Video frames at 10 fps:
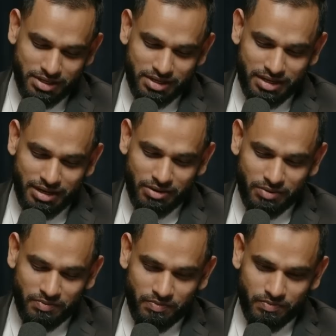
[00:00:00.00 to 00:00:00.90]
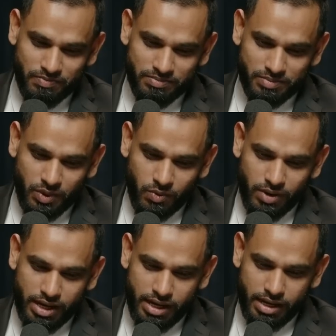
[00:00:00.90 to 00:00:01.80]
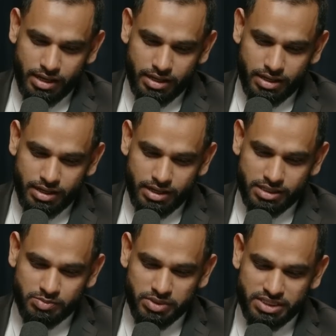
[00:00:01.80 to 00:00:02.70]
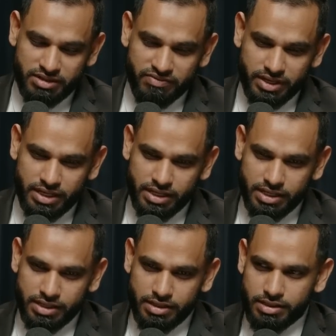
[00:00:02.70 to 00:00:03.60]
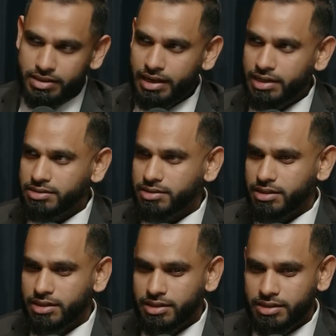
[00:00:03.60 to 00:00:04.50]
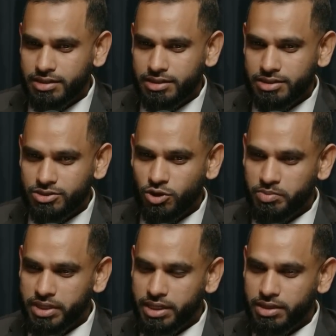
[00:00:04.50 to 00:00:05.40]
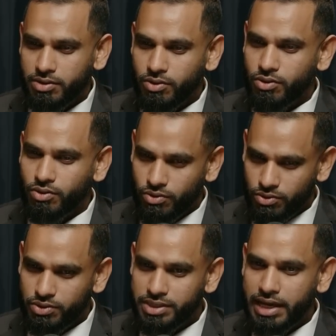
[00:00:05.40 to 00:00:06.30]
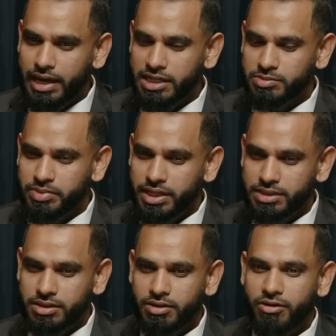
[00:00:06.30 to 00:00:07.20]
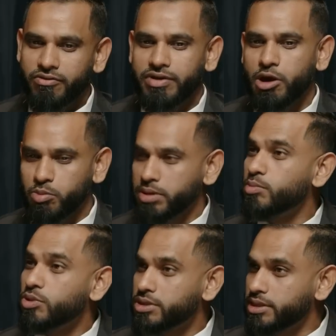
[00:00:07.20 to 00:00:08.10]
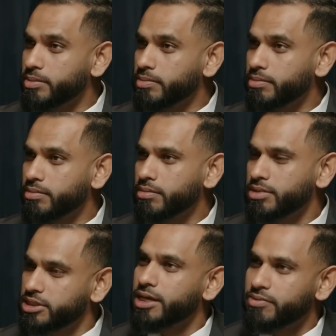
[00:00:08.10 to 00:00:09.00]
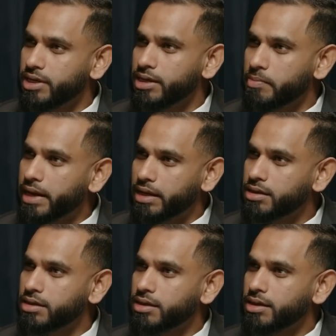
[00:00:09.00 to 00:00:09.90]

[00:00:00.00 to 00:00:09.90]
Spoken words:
Now, why specifically that topic or that aspect of helping Muslim, generally men,